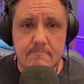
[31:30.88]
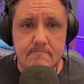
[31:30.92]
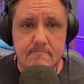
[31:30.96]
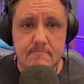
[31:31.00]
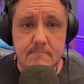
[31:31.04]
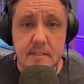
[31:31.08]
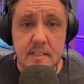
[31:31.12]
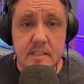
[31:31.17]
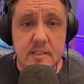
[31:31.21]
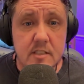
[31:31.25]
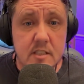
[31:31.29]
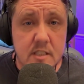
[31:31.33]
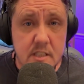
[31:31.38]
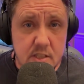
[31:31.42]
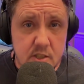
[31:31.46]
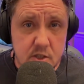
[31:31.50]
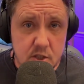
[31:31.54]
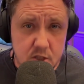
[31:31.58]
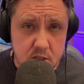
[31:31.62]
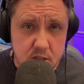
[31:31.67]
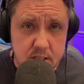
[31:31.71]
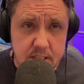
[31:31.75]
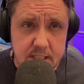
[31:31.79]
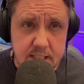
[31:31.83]
it's an
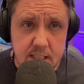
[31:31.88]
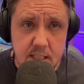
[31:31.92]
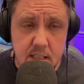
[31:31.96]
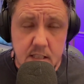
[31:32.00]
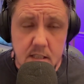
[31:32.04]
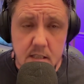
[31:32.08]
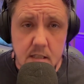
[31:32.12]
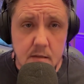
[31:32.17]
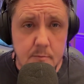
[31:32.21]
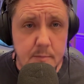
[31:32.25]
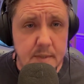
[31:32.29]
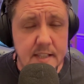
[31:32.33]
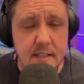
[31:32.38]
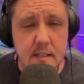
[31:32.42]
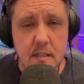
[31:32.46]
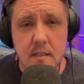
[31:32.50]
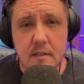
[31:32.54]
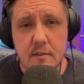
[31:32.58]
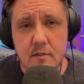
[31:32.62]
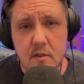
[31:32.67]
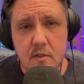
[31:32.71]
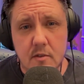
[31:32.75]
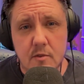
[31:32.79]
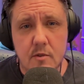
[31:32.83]
injury. I mean, the
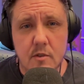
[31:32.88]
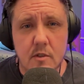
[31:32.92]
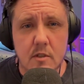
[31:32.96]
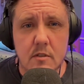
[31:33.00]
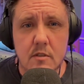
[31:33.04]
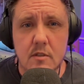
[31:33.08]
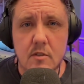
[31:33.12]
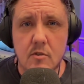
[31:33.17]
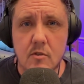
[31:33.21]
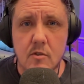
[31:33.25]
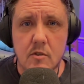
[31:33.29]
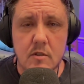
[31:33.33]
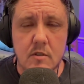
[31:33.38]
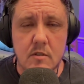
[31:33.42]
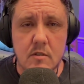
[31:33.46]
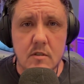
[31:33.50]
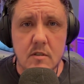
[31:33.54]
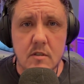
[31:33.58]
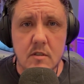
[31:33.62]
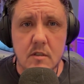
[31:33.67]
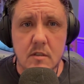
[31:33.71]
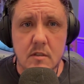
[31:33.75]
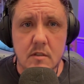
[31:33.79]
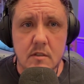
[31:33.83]
list goes on and on.
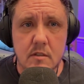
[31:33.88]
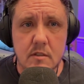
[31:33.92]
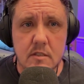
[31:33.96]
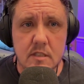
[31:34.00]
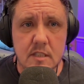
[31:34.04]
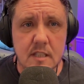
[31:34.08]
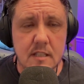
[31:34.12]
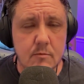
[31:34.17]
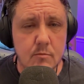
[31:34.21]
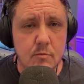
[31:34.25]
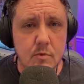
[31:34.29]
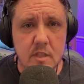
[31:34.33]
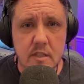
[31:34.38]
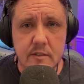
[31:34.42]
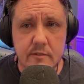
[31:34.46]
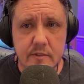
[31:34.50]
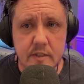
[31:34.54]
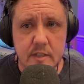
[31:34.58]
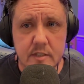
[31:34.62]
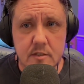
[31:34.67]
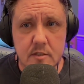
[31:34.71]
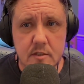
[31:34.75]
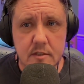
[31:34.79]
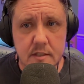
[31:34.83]
There's not one of
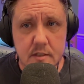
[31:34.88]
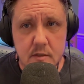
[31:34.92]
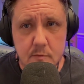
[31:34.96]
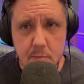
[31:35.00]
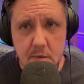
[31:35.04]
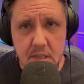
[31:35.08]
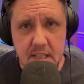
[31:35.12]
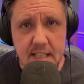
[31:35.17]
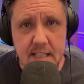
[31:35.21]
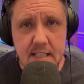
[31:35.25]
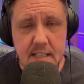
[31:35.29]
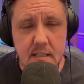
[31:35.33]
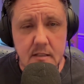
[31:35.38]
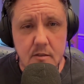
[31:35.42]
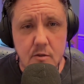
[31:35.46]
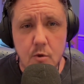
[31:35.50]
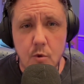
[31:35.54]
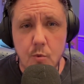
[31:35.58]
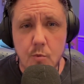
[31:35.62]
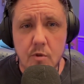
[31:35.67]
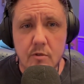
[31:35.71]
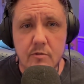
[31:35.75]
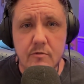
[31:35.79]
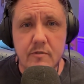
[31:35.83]
us on this planet who
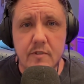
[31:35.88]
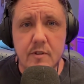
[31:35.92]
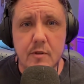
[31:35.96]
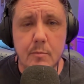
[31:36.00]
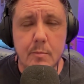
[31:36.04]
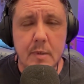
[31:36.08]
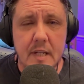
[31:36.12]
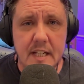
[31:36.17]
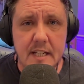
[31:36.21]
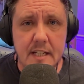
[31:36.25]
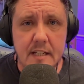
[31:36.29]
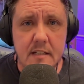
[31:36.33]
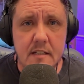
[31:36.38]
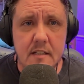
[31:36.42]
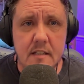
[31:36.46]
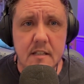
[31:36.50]
won't feel pain.